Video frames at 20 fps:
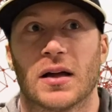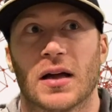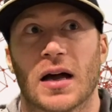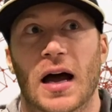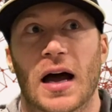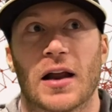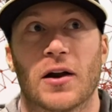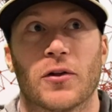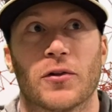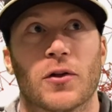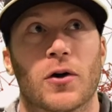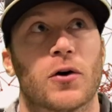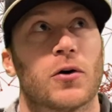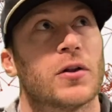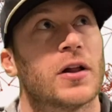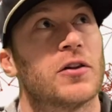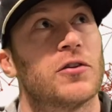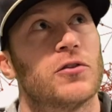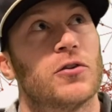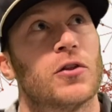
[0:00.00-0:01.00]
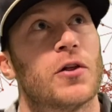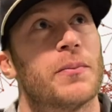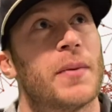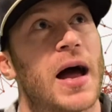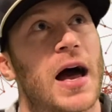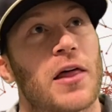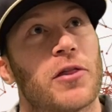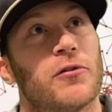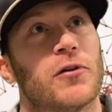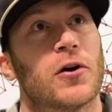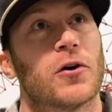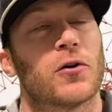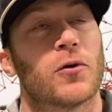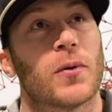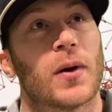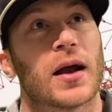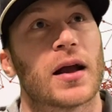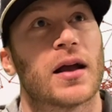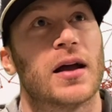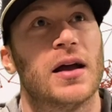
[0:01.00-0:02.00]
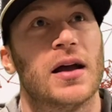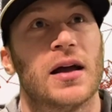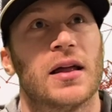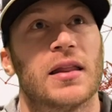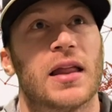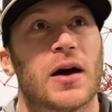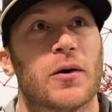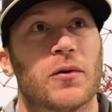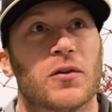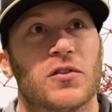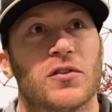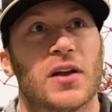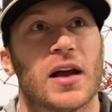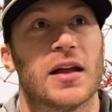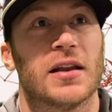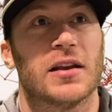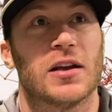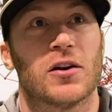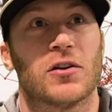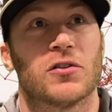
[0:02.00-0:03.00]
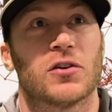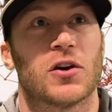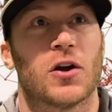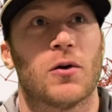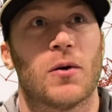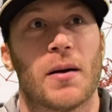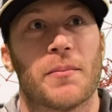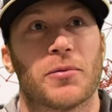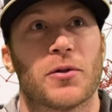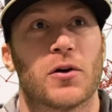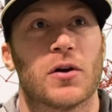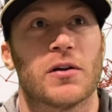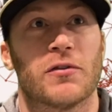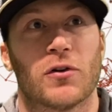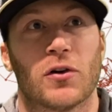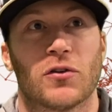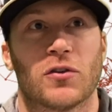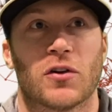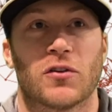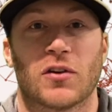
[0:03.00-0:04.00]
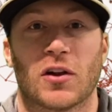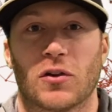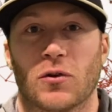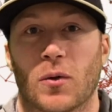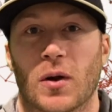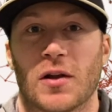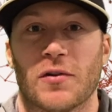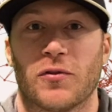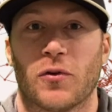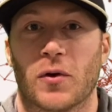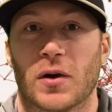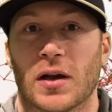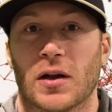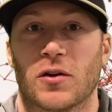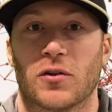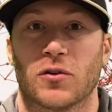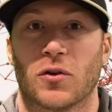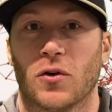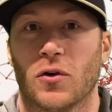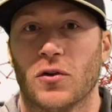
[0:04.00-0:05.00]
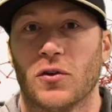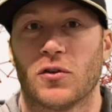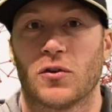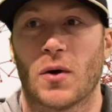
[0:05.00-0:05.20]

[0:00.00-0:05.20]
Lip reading: I don't know, let's do the math real quick. That was 10 years ago. I'm 34, so I was like 24 years old.